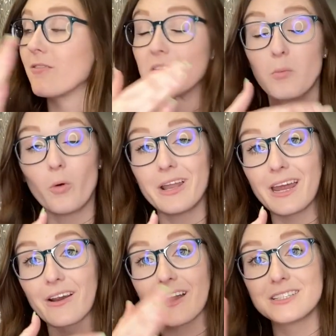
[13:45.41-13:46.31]
from one
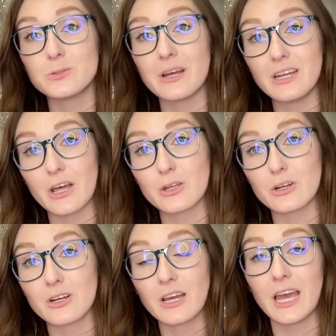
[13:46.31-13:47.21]
area to
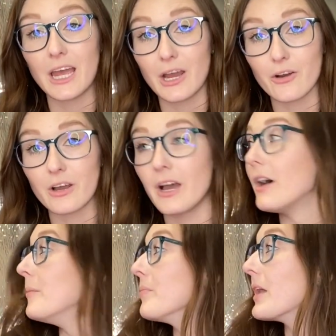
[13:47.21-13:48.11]
another area.